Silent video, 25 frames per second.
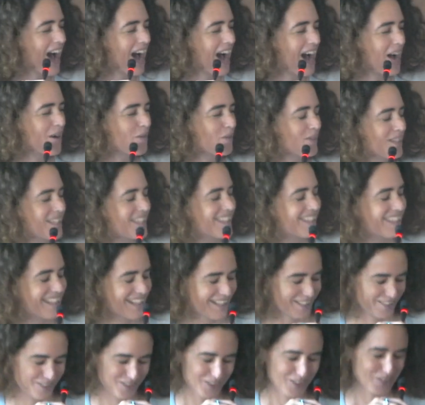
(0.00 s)
I will
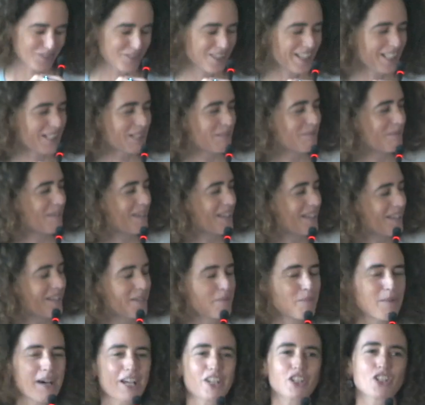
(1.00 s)
start, you're welcome.
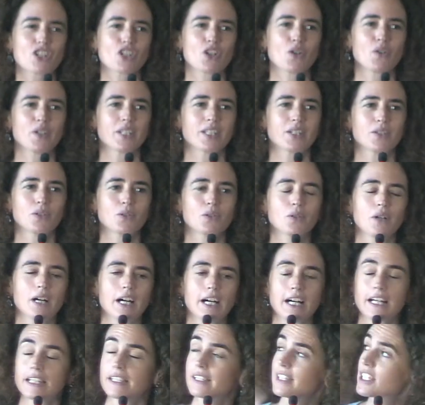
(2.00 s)
By showing you
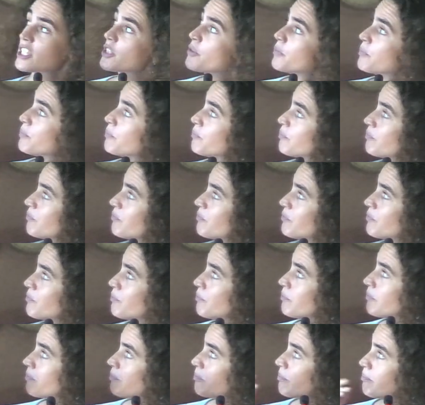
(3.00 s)
this
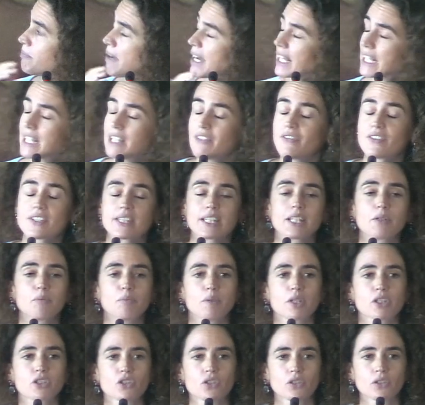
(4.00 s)
magnificent
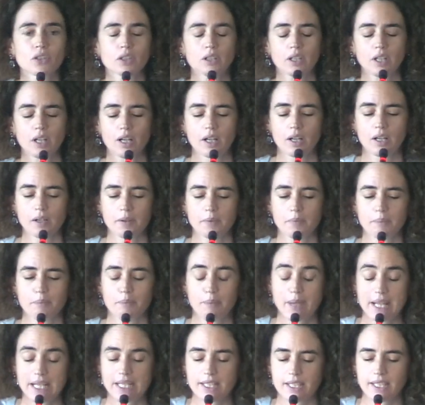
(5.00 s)
picture
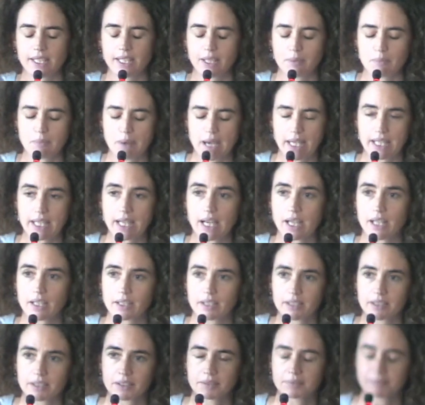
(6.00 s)
painting by
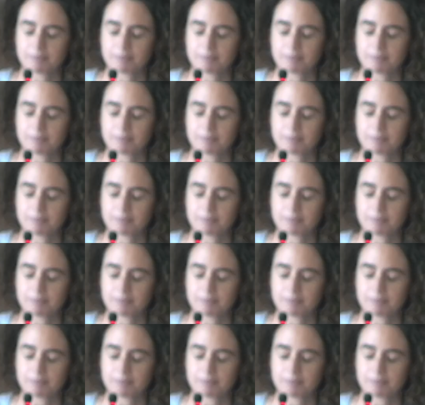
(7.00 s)
Ingres,